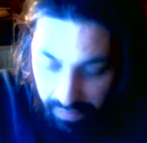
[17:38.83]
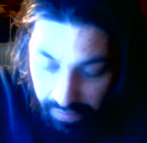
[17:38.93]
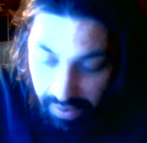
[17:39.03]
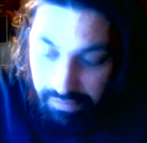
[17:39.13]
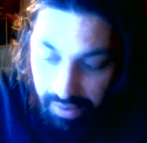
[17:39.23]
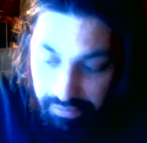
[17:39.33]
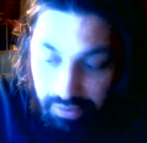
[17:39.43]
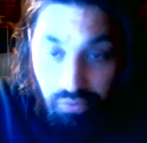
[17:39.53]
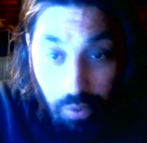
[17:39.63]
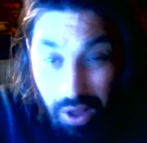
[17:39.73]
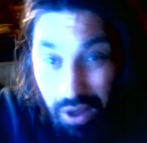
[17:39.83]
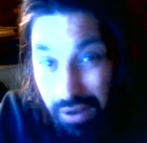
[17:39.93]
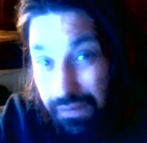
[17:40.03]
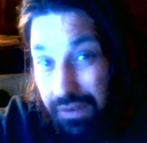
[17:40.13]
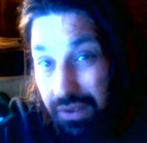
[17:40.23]
This is a
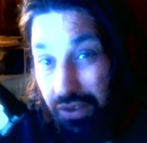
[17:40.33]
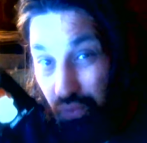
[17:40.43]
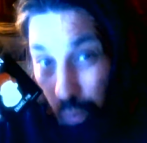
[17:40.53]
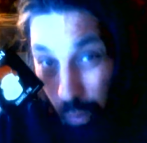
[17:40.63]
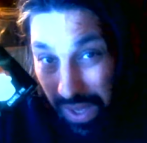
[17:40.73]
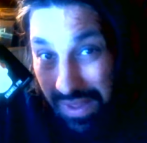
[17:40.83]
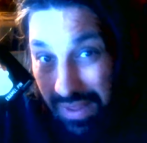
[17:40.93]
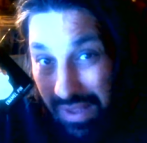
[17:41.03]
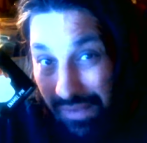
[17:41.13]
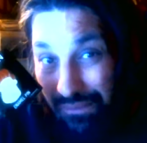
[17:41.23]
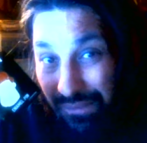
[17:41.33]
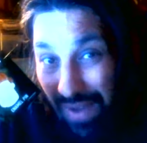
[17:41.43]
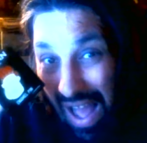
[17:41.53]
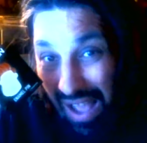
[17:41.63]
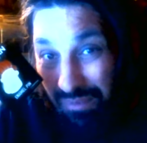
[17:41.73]
$12 to
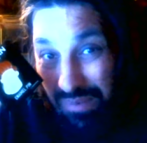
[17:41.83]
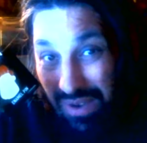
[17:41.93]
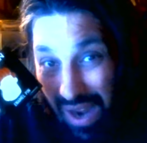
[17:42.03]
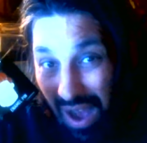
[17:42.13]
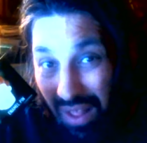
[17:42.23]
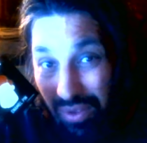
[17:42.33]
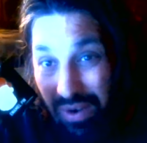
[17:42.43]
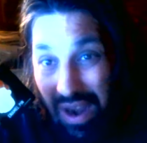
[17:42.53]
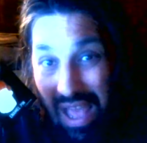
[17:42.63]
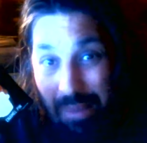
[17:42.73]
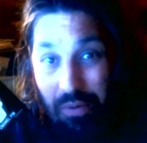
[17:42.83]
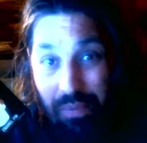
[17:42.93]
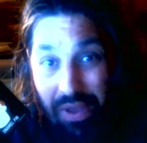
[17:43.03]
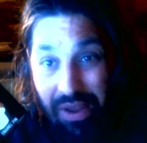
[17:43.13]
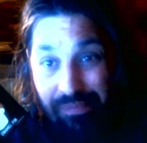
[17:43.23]
$25 enamel
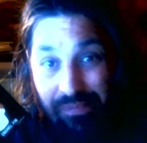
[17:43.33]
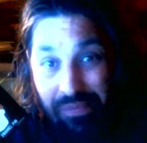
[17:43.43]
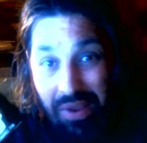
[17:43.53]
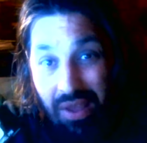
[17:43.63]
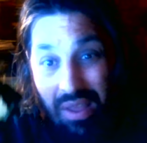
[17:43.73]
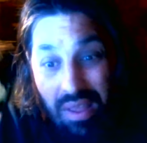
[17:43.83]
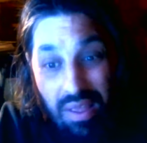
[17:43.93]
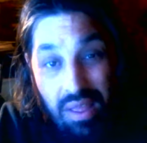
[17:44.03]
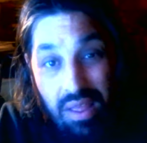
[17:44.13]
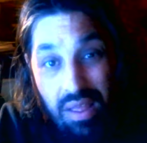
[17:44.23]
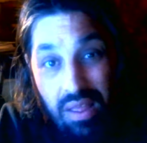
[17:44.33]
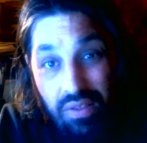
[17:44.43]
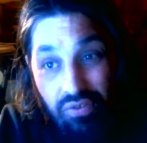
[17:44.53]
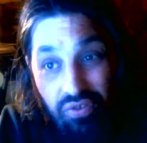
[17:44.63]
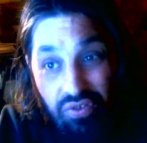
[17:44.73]
pin.
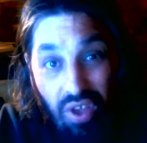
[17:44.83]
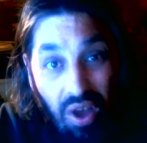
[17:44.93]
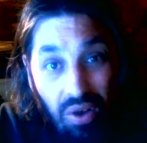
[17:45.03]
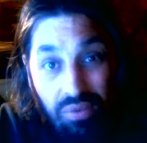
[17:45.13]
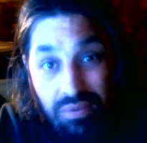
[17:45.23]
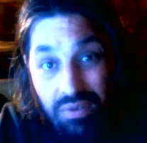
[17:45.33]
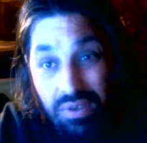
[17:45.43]
So